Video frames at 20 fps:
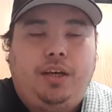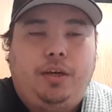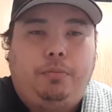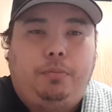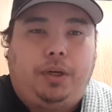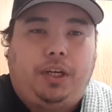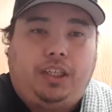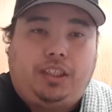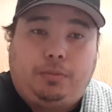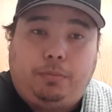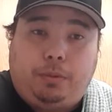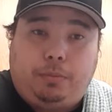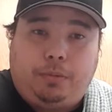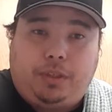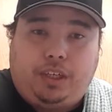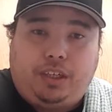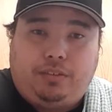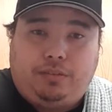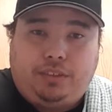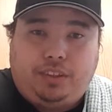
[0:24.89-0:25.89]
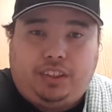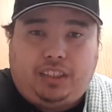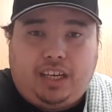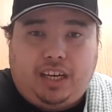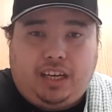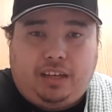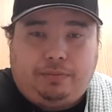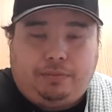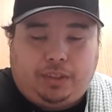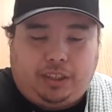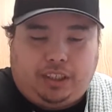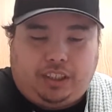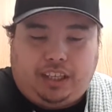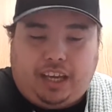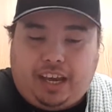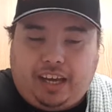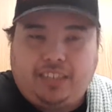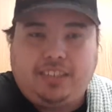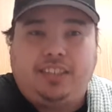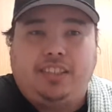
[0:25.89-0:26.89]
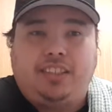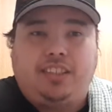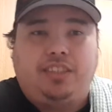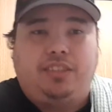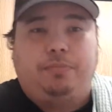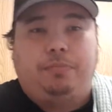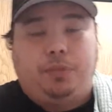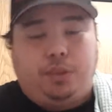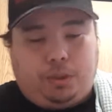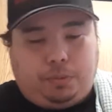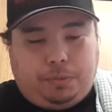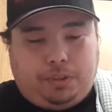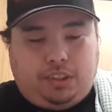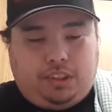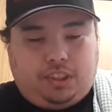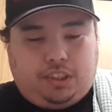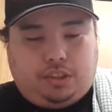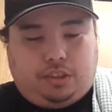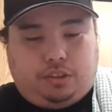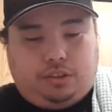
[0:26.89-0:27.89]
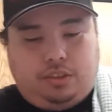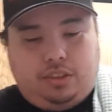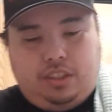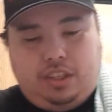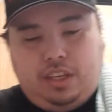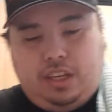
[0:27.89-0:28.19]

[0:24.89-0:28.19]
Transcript: but at the moment I don't really have access to moose meat, so